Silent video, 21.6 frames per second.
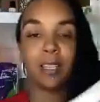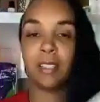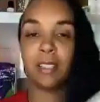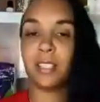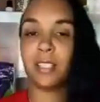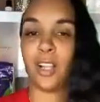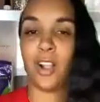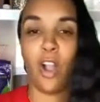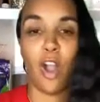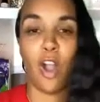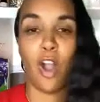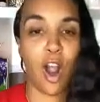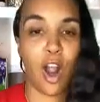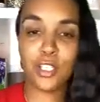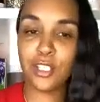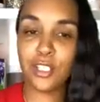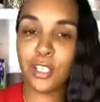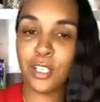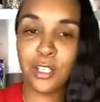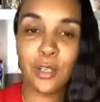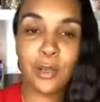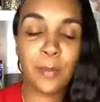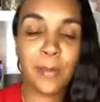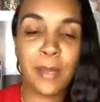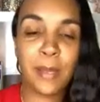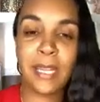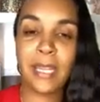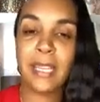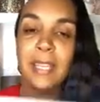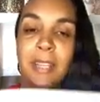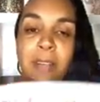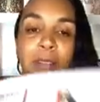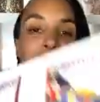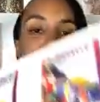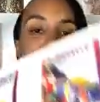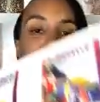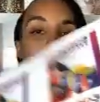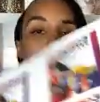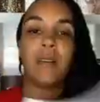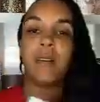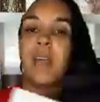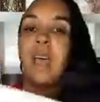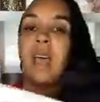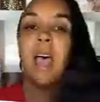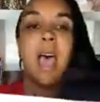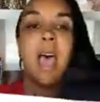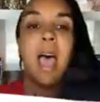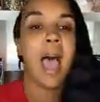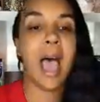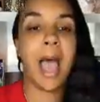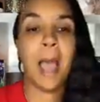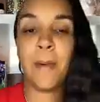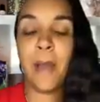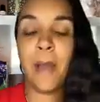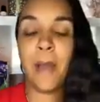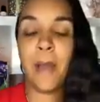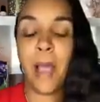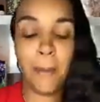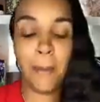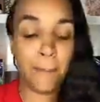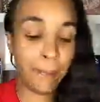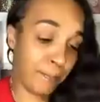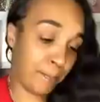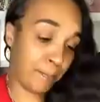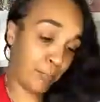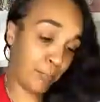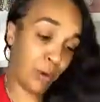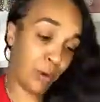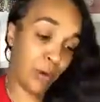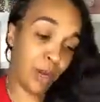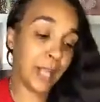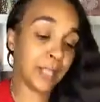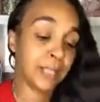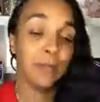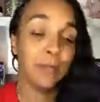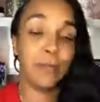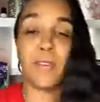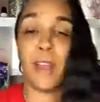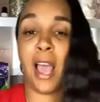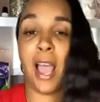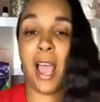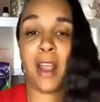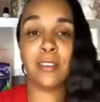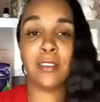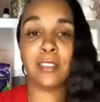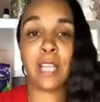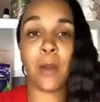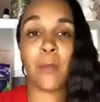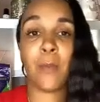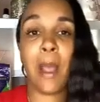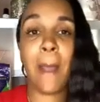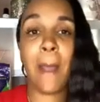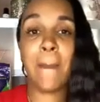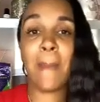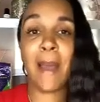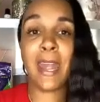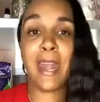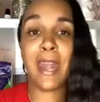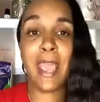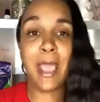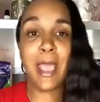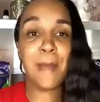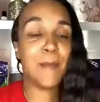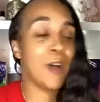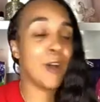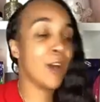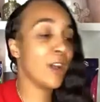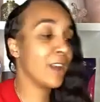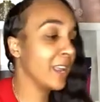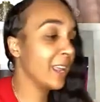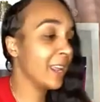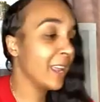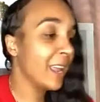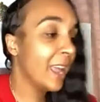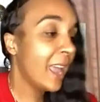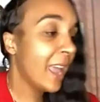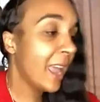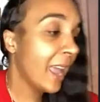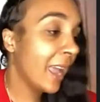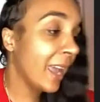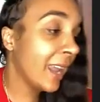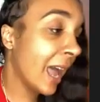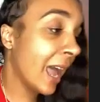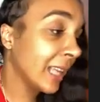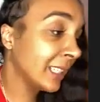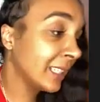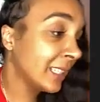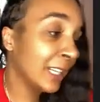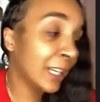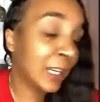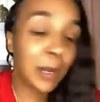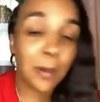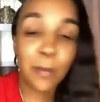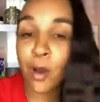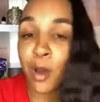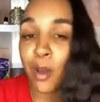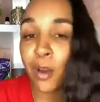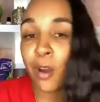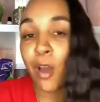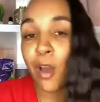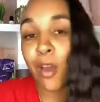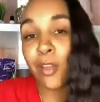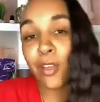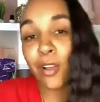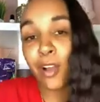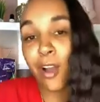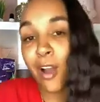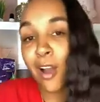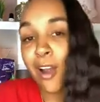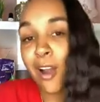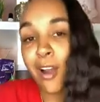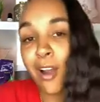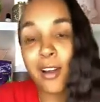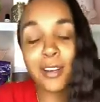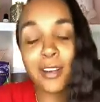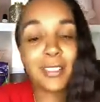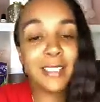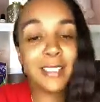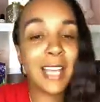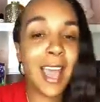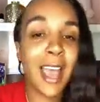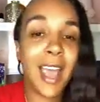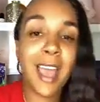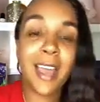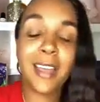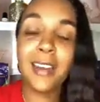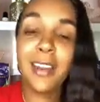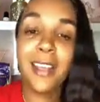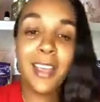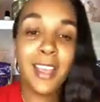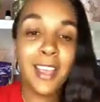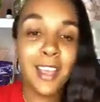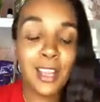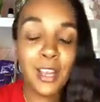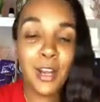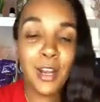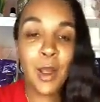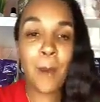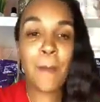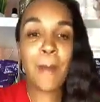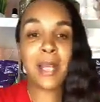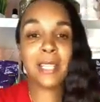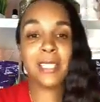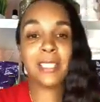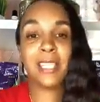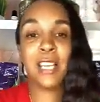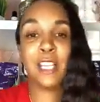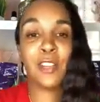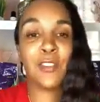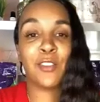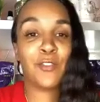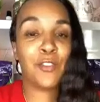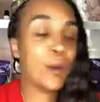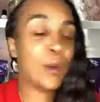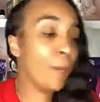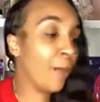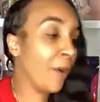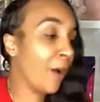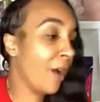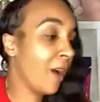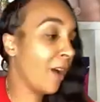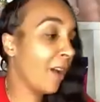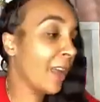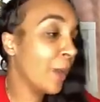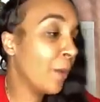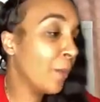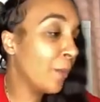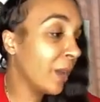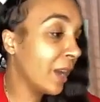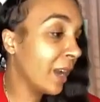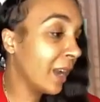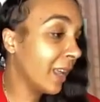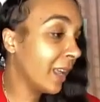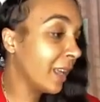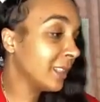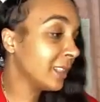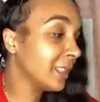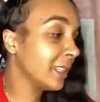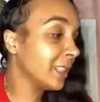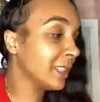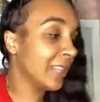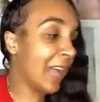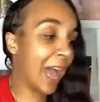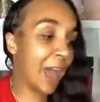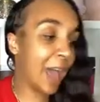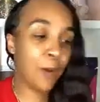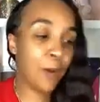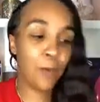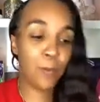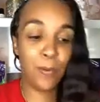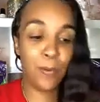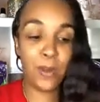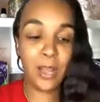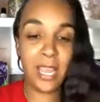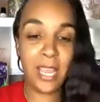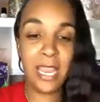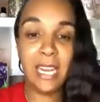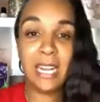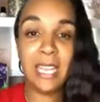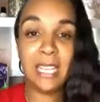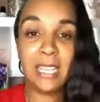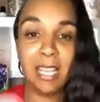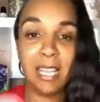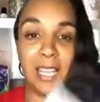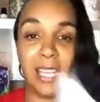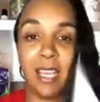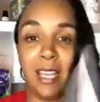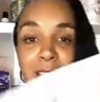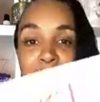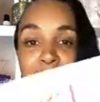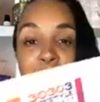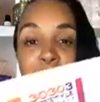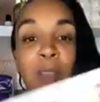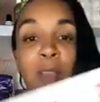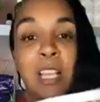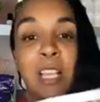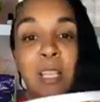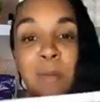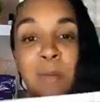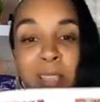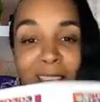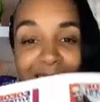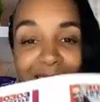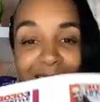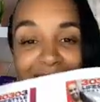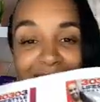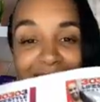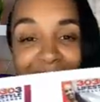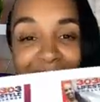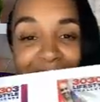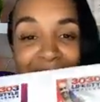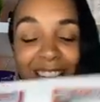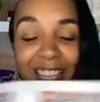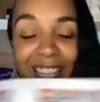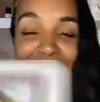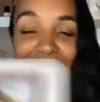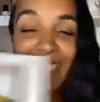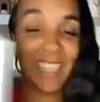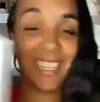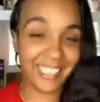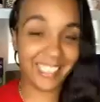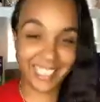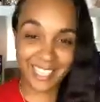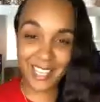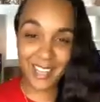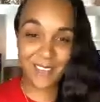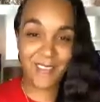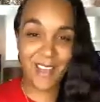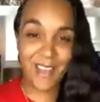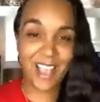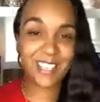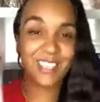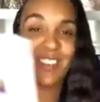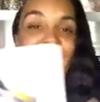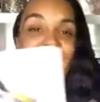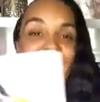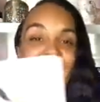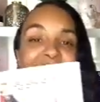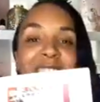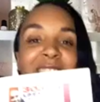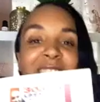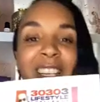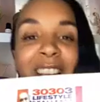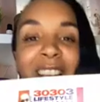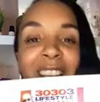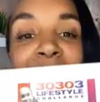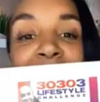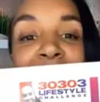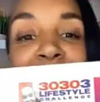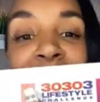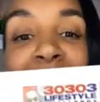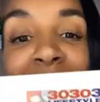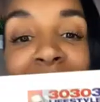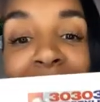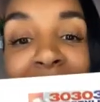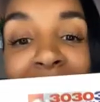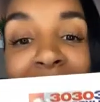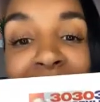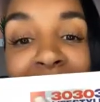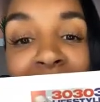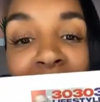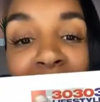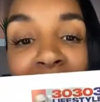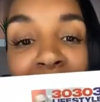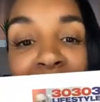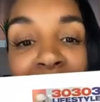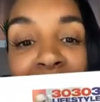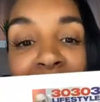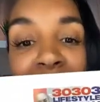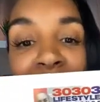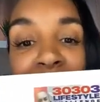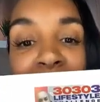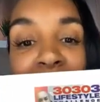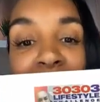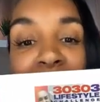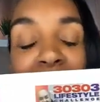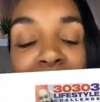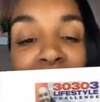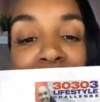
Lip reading: The cards are a little bit little, so I printed out some flyers. I write my name on it, and I stick them on all the cars at my son's football. And what it is I don't put anything. So guess what this does? Like, this is my strategy. There's nothing on there.